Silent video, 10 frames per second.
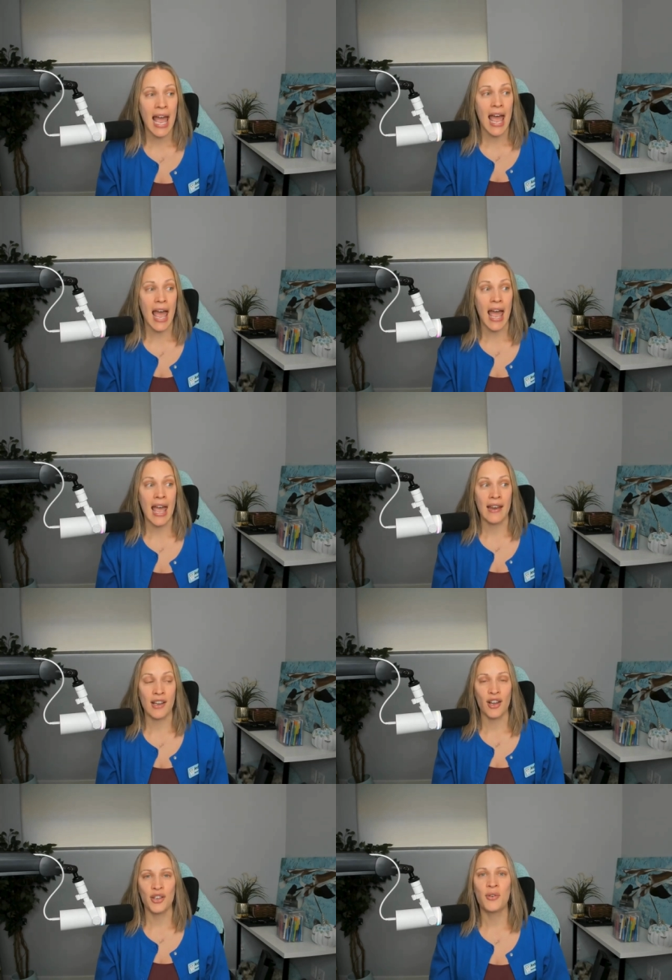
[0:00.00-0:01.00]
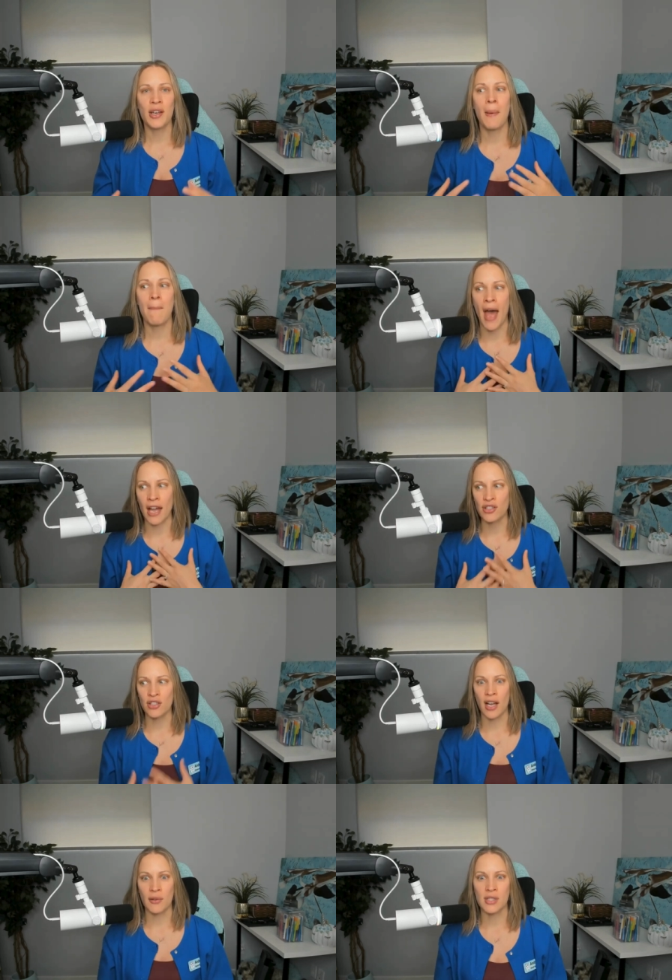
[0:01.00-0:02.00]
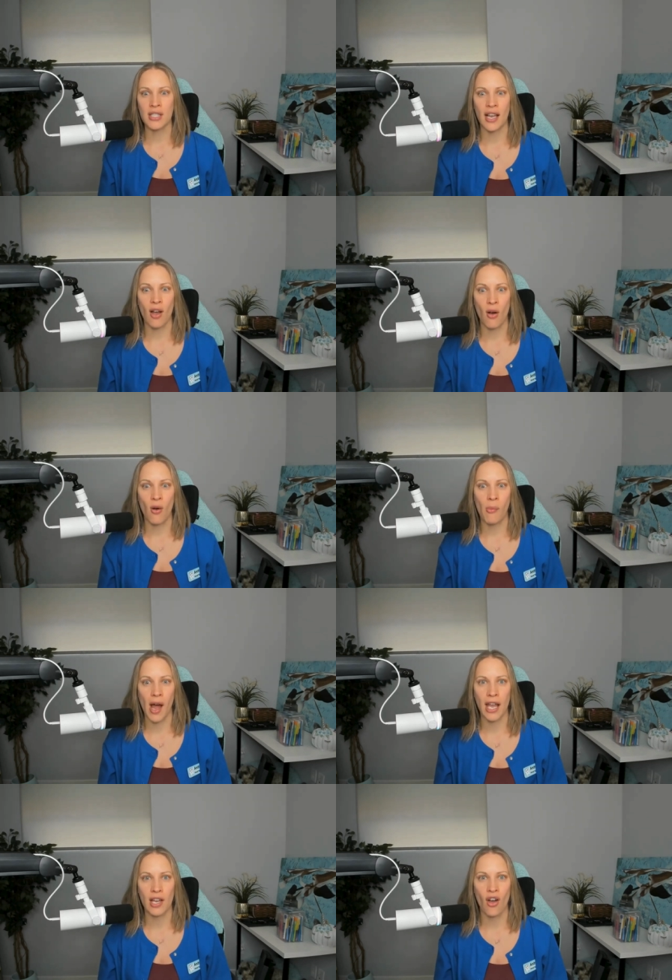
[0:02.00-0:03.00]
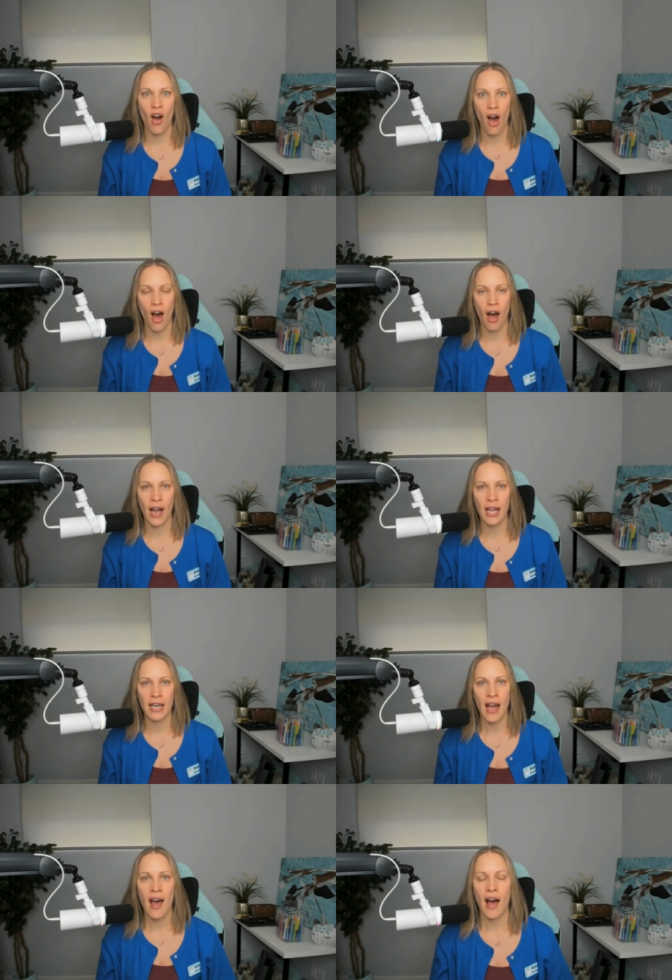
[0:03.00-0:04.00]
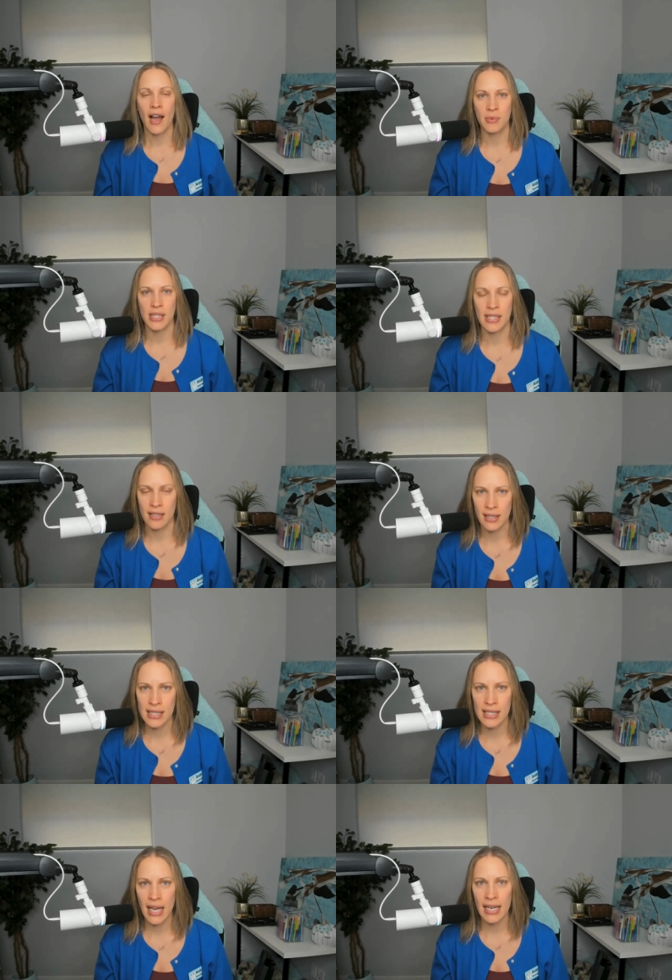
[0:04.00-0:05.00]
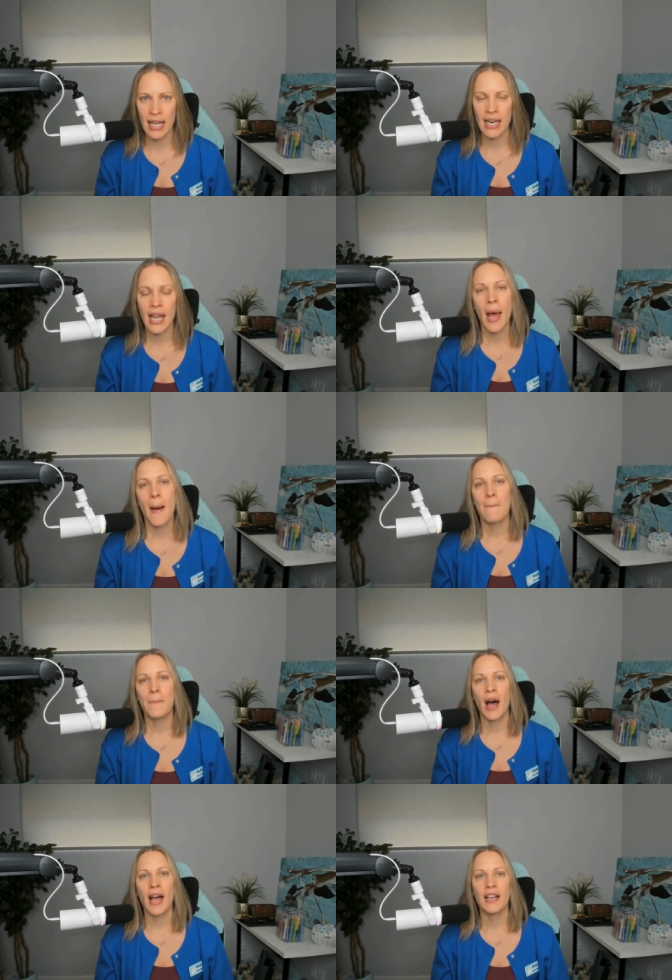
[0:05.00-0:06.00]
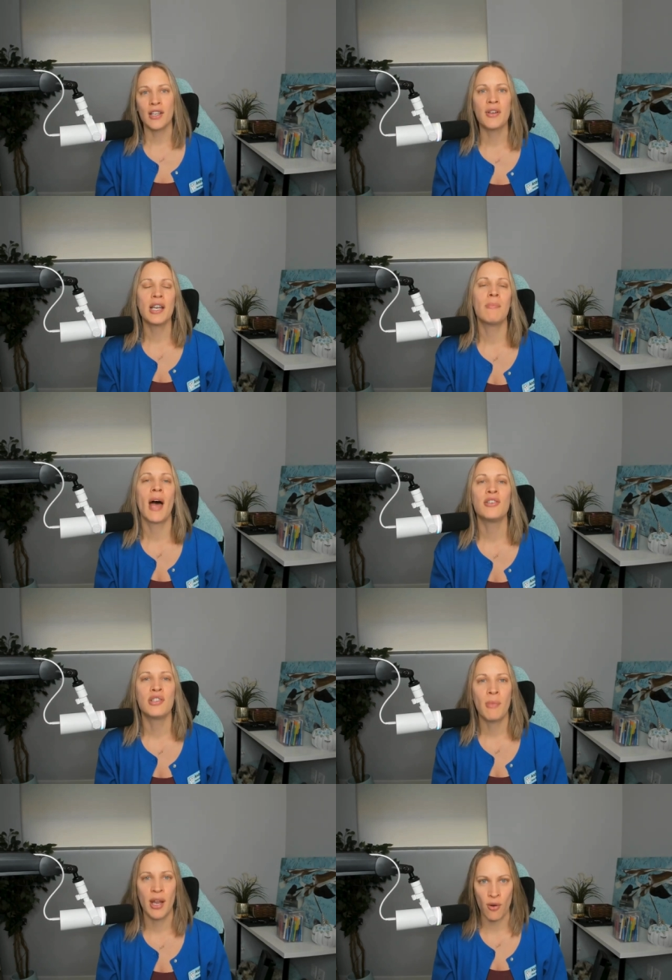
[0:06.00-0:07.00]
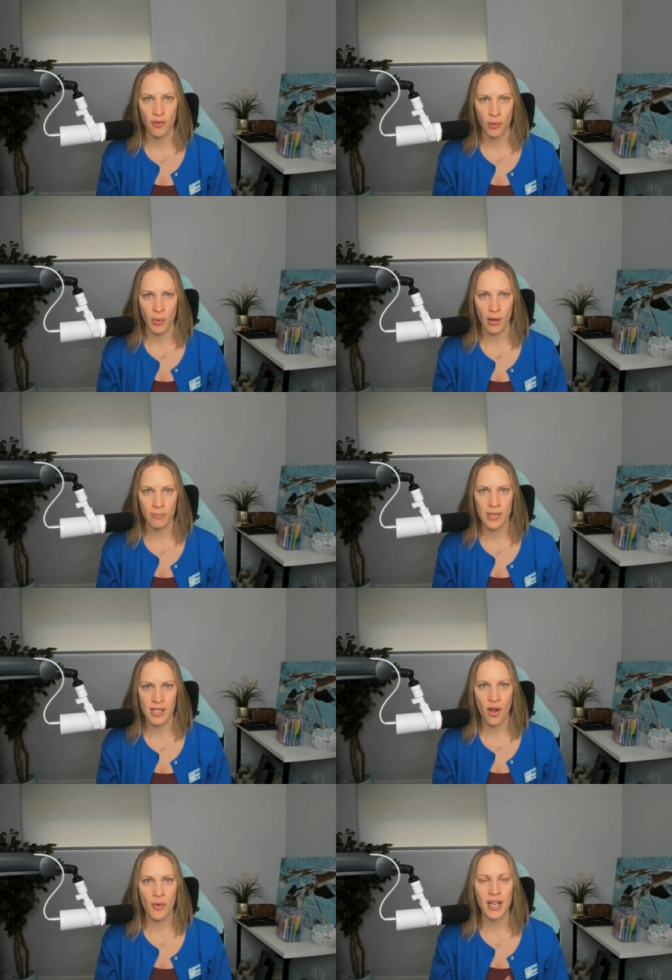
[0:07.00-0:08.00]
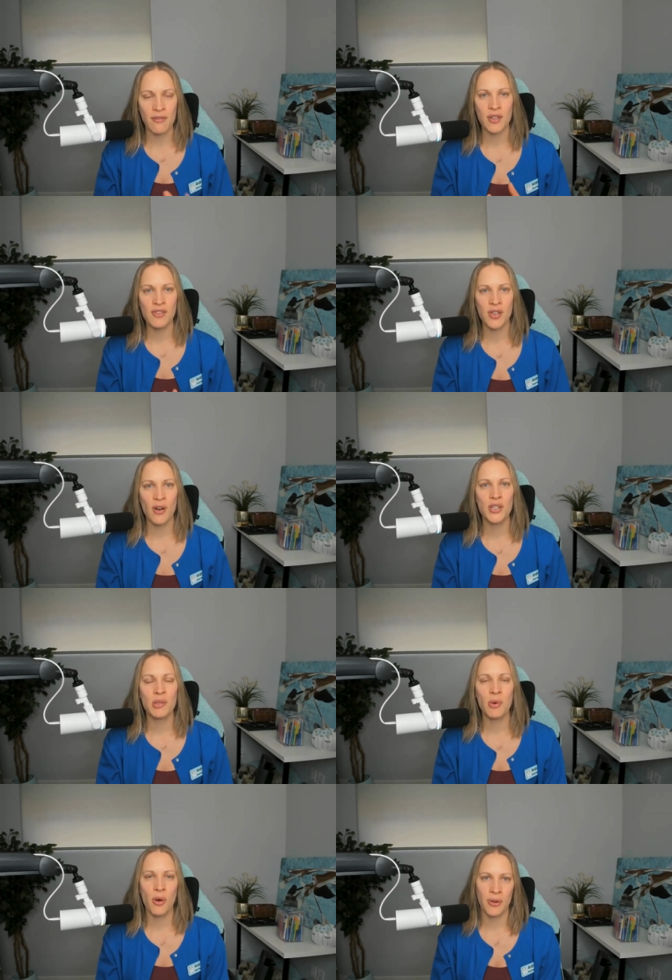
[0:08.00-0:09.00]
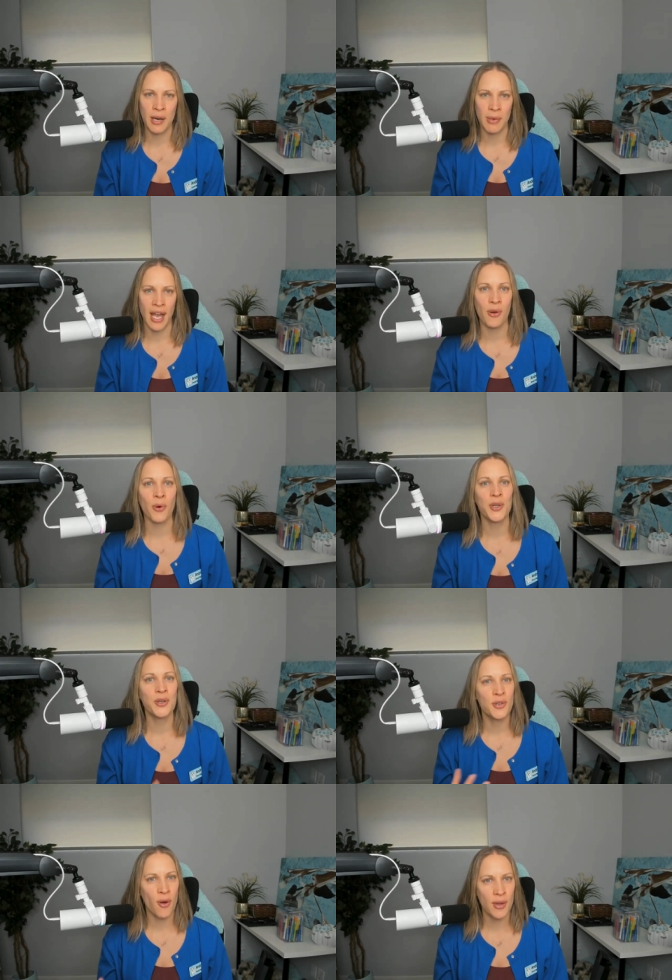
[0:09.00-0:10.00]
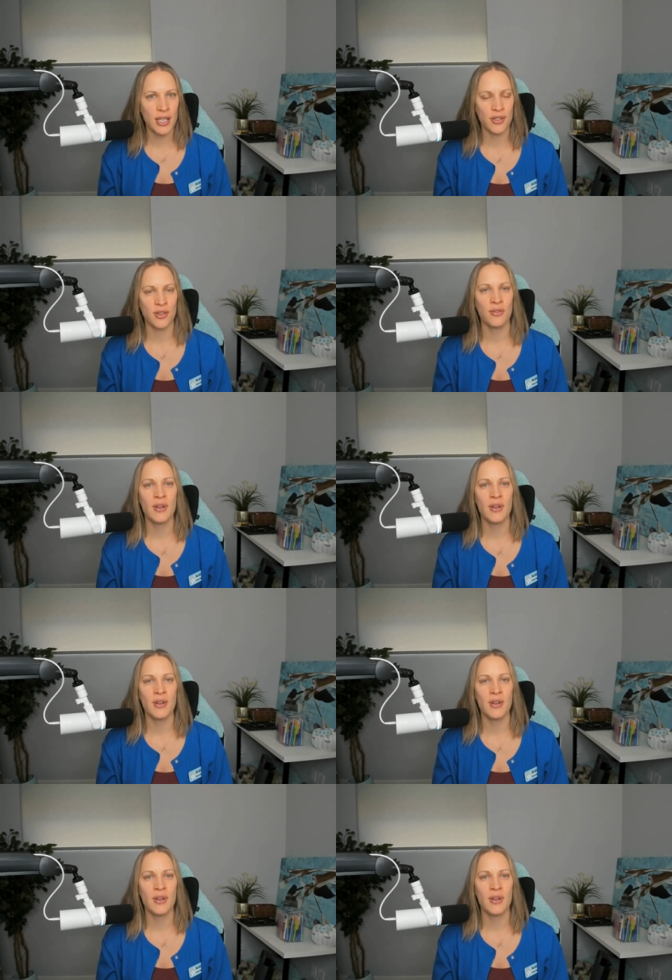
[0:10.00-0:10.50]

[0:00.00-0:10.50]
And you can imagine, I was like, oh my God, I was still excited, but you can imagine my overwhelm. So if you've started your program yet, or you're going to,